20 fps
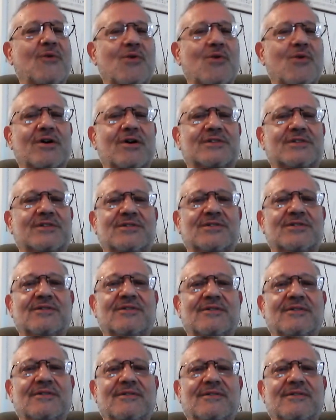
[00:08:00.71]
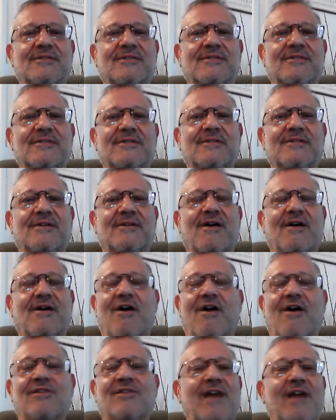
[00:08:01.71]
works,
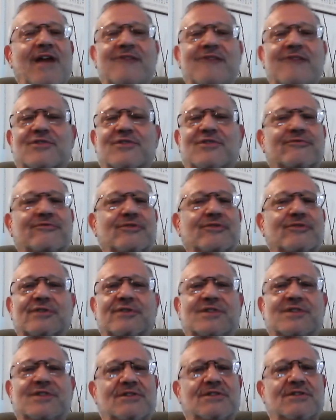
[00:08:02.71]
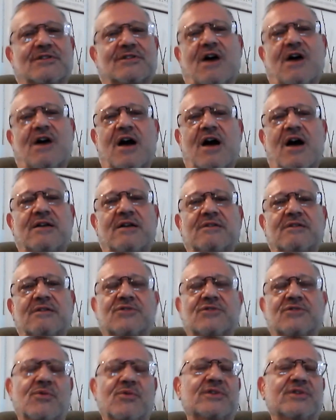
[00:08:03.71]
our lives are fruitless under God.
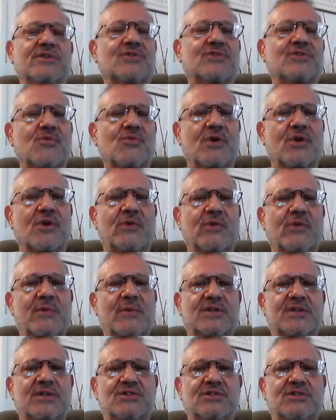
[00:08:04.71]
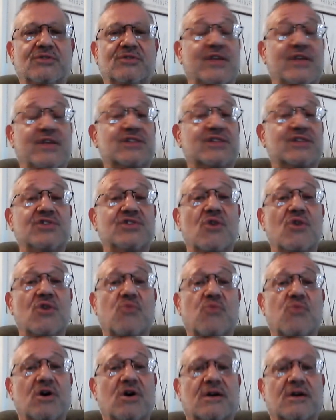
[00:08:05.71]
So what is the work we must do that is no
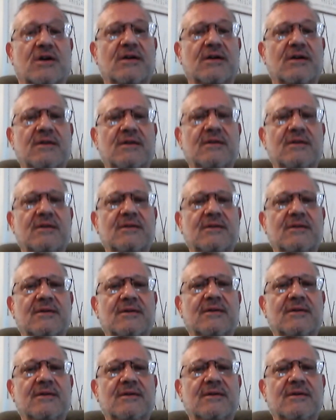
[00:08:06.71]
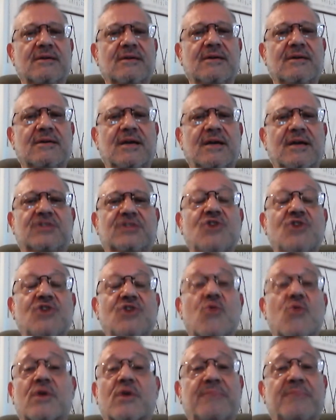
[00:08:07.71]
work? It's no
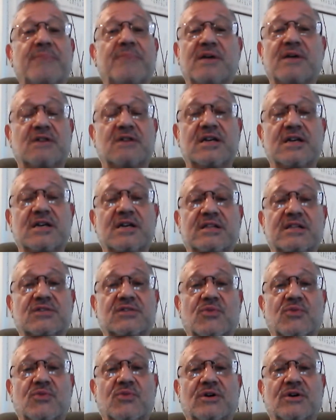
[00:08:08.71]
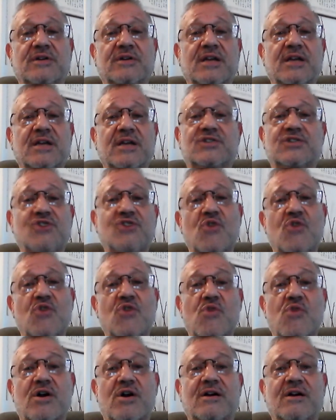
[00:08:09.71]
work being good in this world. It's no
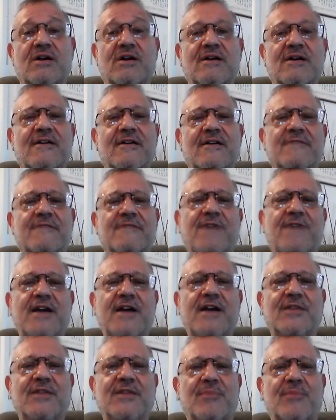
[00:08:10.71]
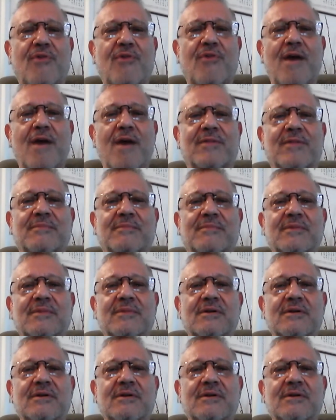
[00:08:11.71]
work finding the problem